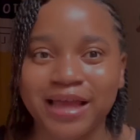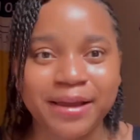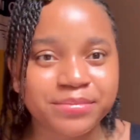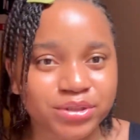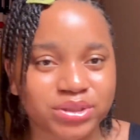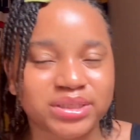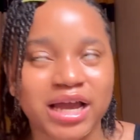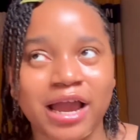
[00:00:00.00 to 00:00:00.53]

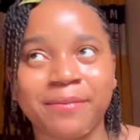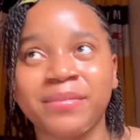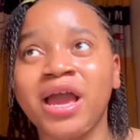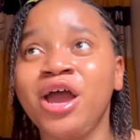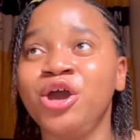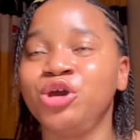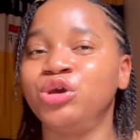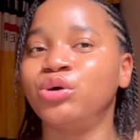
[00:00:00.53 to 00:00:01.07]
time to time,
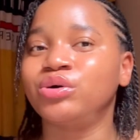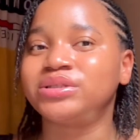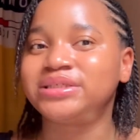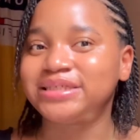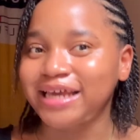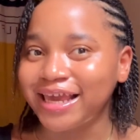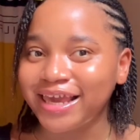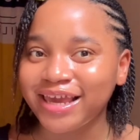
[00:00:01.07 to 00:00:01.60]
you're
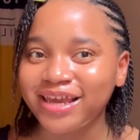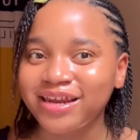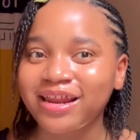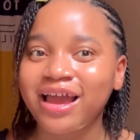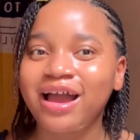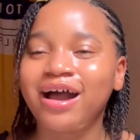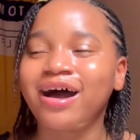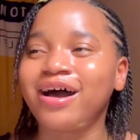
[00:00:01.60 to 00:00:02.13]
taking
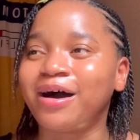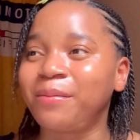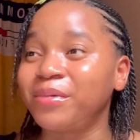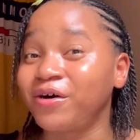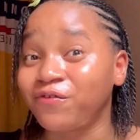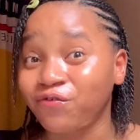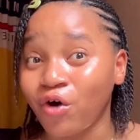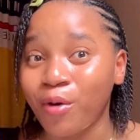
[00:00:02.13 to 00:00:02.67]

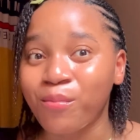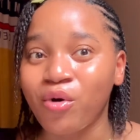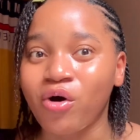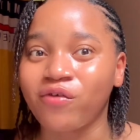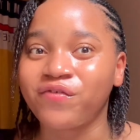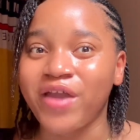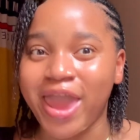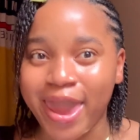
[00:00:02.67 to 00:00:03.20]
a form
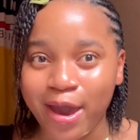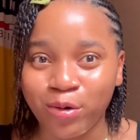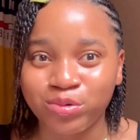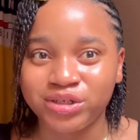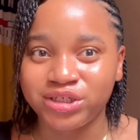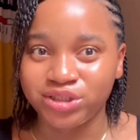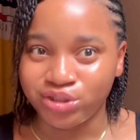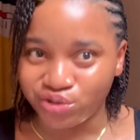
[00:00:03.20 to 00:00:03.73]
of
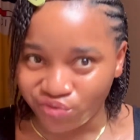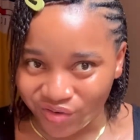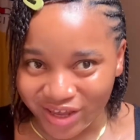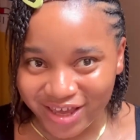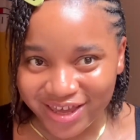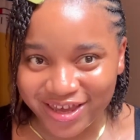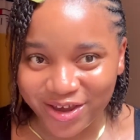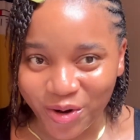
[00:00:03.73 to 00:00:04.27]
healthy
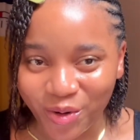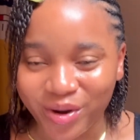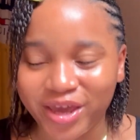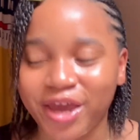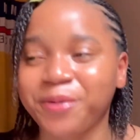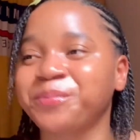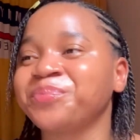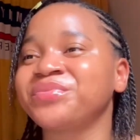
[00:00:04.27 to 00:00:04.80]
drink.
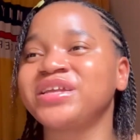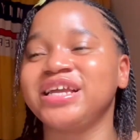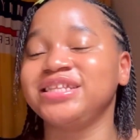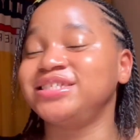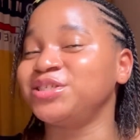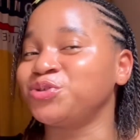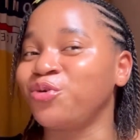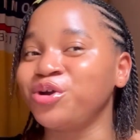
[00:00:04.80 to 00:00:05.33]
Okay,
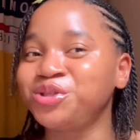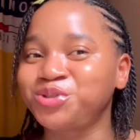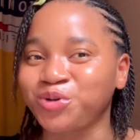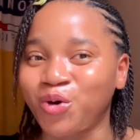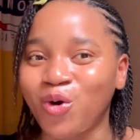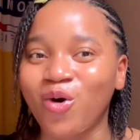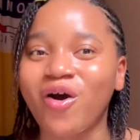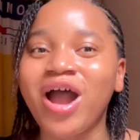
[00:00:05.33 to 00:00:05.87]
it is going to
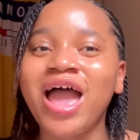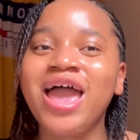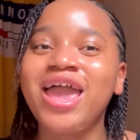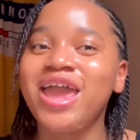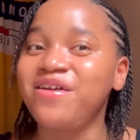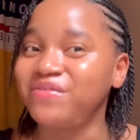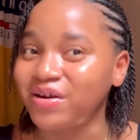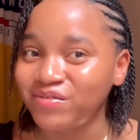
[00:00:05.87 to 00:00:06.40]
go
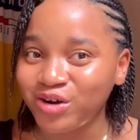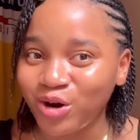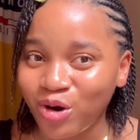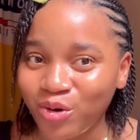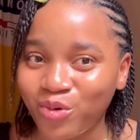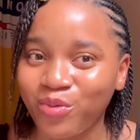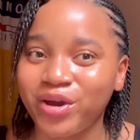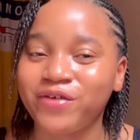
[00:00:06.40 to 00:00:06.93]
a very
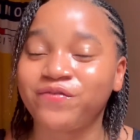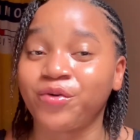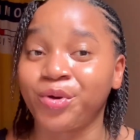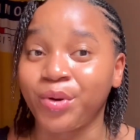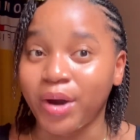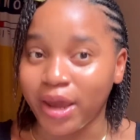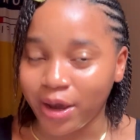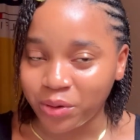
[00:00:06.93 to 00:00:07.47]
long way for
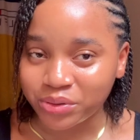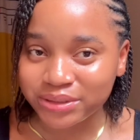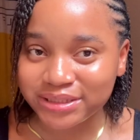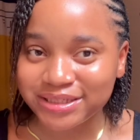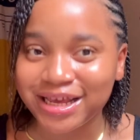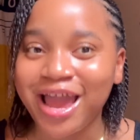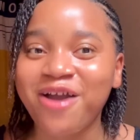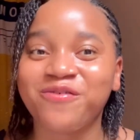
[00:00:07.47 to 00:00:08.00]
your
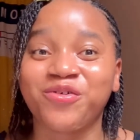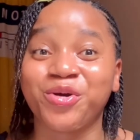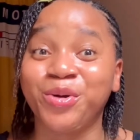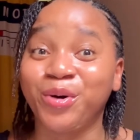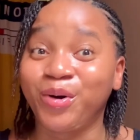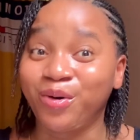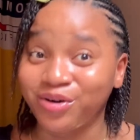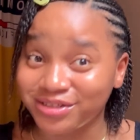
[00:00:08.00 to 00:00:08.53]
health, for
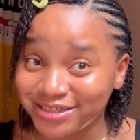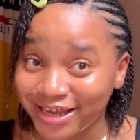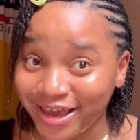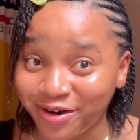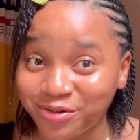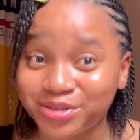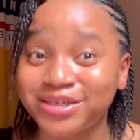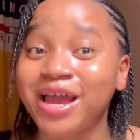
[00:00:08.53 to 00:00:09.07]
your gut
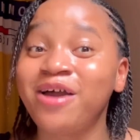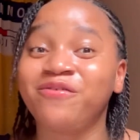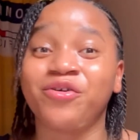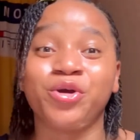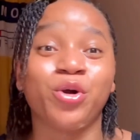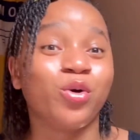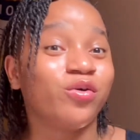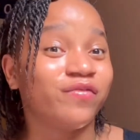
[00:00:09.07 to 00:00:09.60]
health,
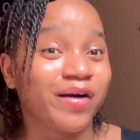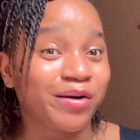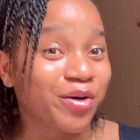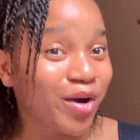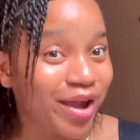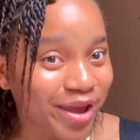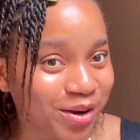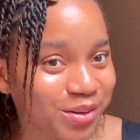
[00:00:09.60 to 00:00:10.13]
for your
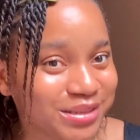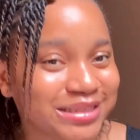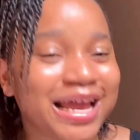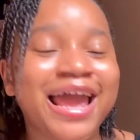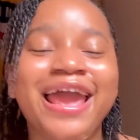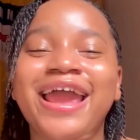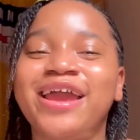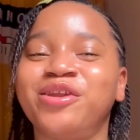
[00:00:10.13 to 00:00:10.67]
overall health,
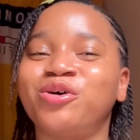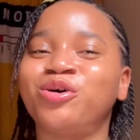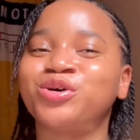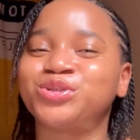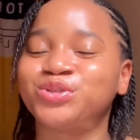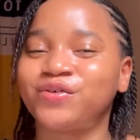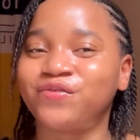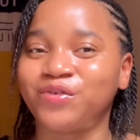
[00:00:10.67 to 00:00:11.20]
and
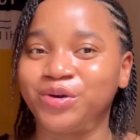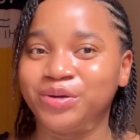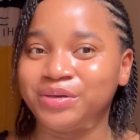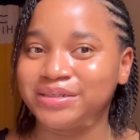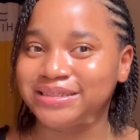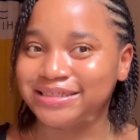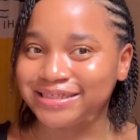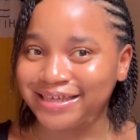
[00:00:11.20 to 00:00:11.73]
also for
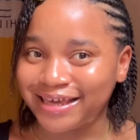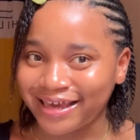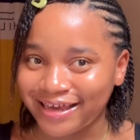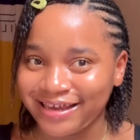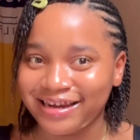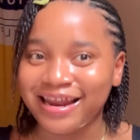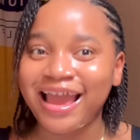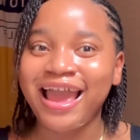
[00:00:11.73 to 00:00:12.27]
your
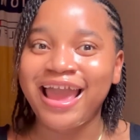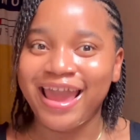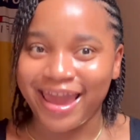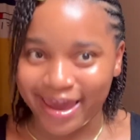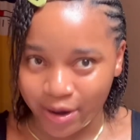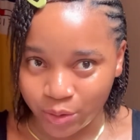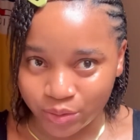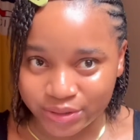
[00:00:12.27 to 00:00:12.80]
skin
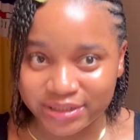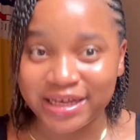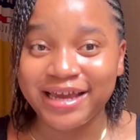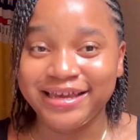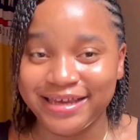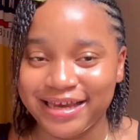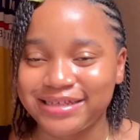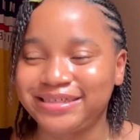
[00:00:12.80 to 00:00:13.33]
health.
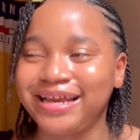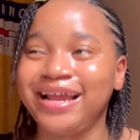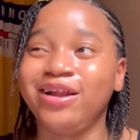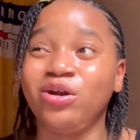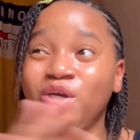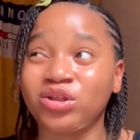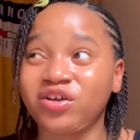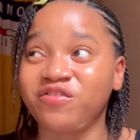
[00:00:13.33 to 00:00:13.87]
Yes, there are a
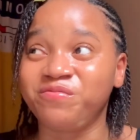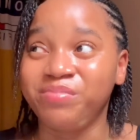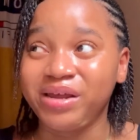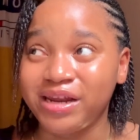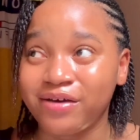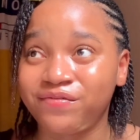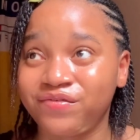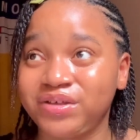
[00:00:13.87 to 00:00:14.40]
lot of
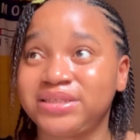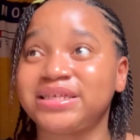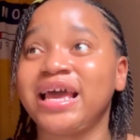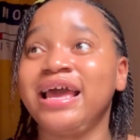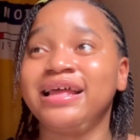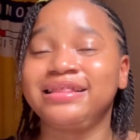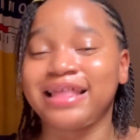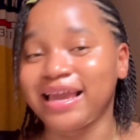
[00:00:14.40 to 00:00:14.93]
benefits
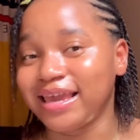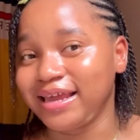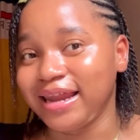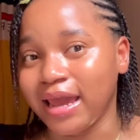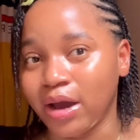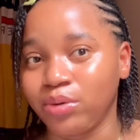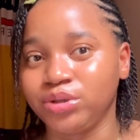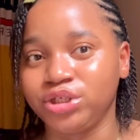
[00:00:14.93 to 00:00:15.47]
taking
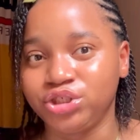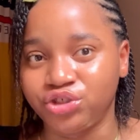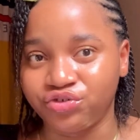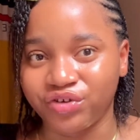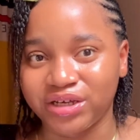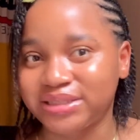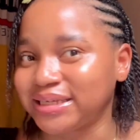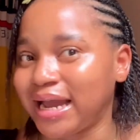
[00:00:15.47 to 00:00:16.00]
healthy
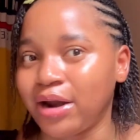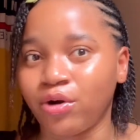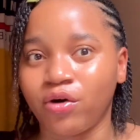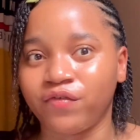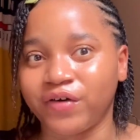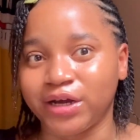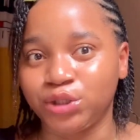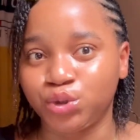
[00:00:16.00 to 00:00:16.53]
drinks can
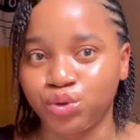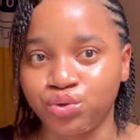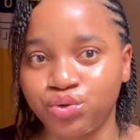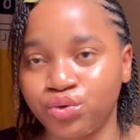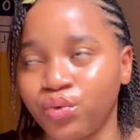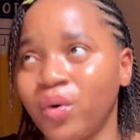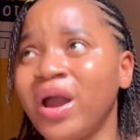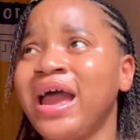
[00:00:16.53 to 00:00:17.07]
offer to
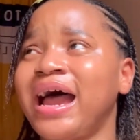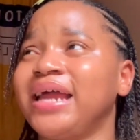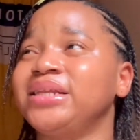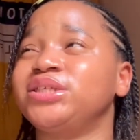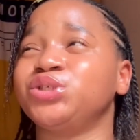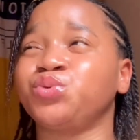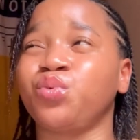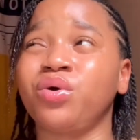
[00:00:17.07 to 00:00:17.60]
you,
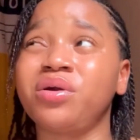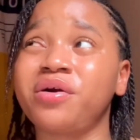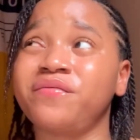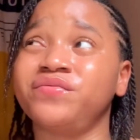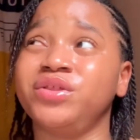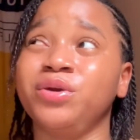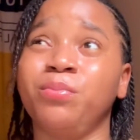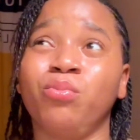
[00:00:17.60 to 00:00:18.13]
and it is one
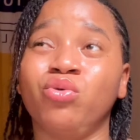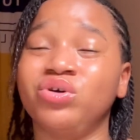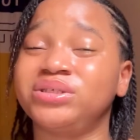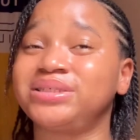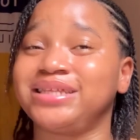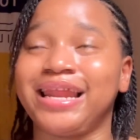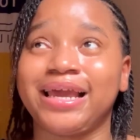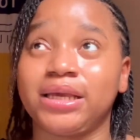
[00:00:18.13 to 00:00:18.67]
of the
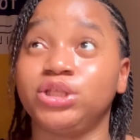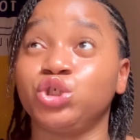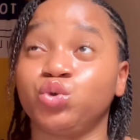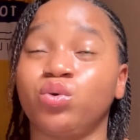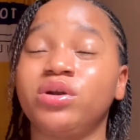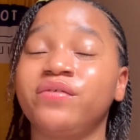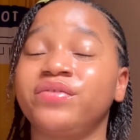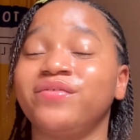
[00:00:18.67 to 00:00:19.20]
most, like, it is
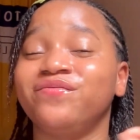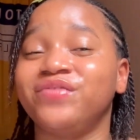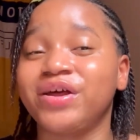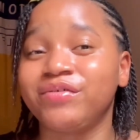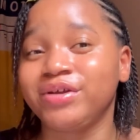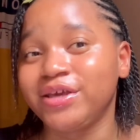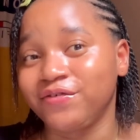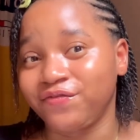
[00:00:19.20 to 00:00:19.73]
one of the
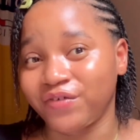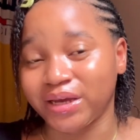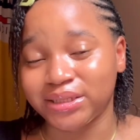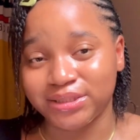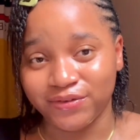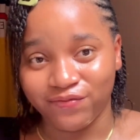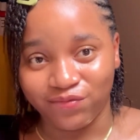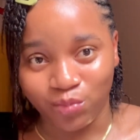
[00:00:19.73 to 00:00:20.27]
very
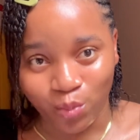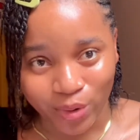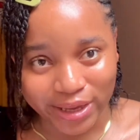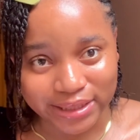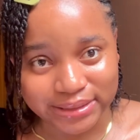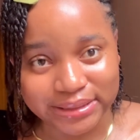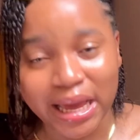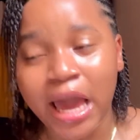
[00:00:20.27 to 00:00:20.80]
effective
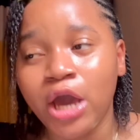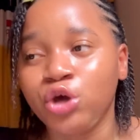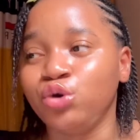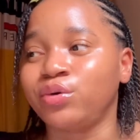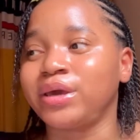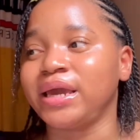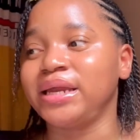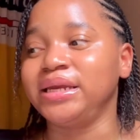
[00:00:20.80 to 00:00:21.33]
ways
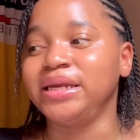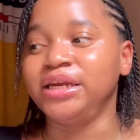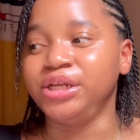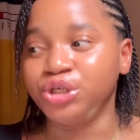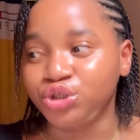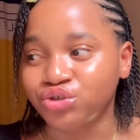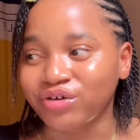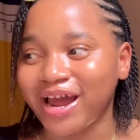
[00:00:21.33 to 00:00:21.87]
you can
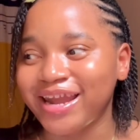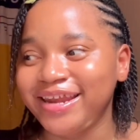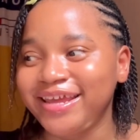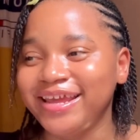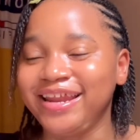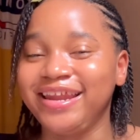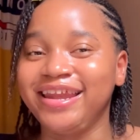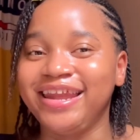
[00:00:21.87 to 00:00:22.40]

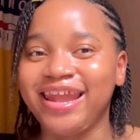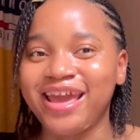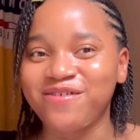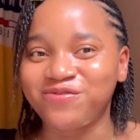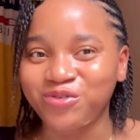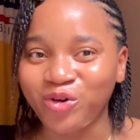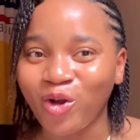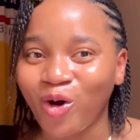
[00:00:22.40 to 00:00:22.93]
literally
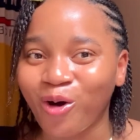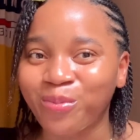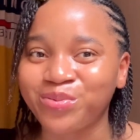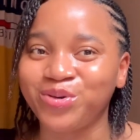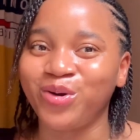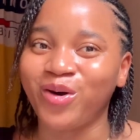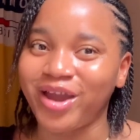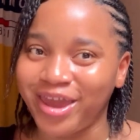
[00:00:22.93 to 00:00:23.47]
level up
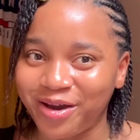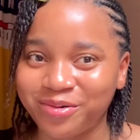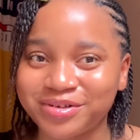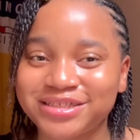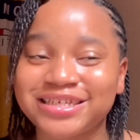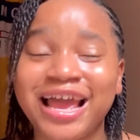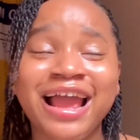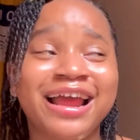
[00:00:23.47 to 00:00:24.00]
your
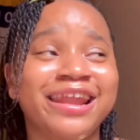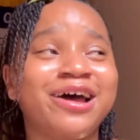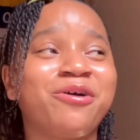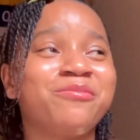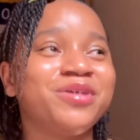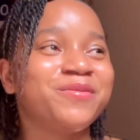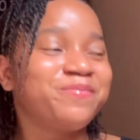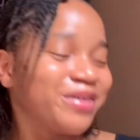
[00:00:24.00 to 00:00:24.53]
health.
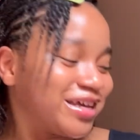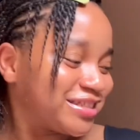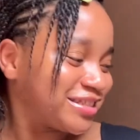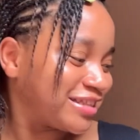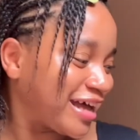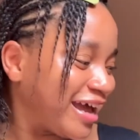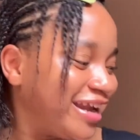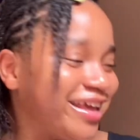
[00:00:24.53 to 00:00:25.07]
Now, me
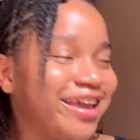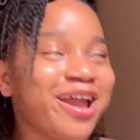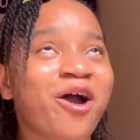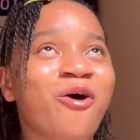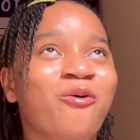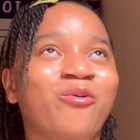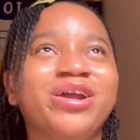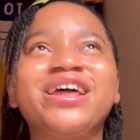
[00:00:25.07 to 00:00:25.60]
personally,
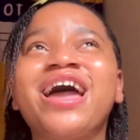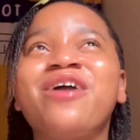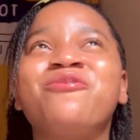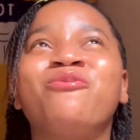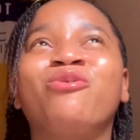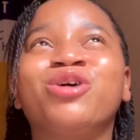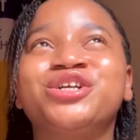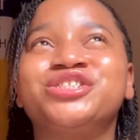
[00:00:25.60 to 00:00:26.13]
when I
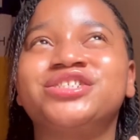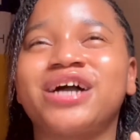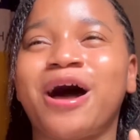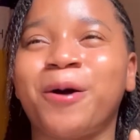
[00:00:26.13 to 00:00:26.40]
watch